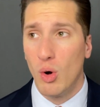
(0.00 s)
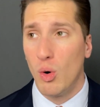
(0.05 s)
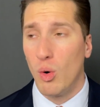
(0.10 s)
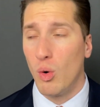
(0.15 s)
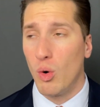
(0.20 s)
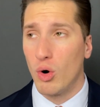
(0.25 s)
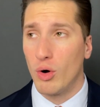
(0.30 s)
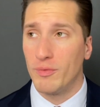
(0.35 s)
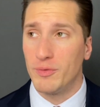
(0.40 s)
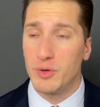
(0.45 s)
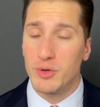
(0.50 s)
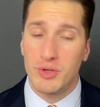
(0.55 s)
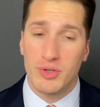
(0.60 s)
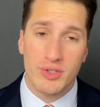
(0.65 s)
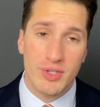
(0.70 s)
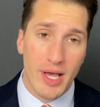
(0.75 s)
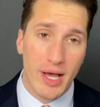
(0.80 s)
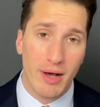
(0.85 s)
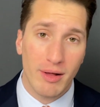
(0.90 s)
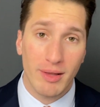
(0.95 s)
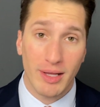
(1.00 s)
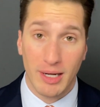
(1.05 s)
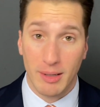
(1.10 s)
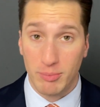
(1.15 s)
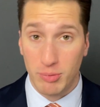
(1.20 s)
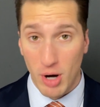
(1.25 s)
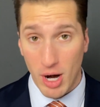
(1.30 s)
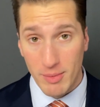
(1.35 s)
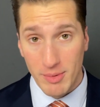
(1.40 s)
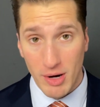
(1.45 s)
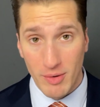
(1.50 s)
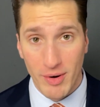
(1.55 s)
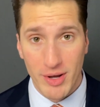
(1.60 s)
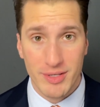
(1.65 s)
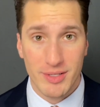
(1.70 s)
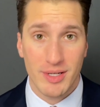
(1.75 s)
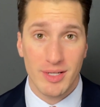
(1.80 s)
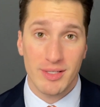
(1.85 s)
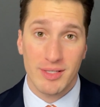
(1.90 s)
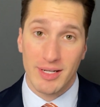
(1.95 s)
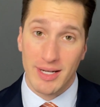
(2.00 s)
or if you sell like a primary residence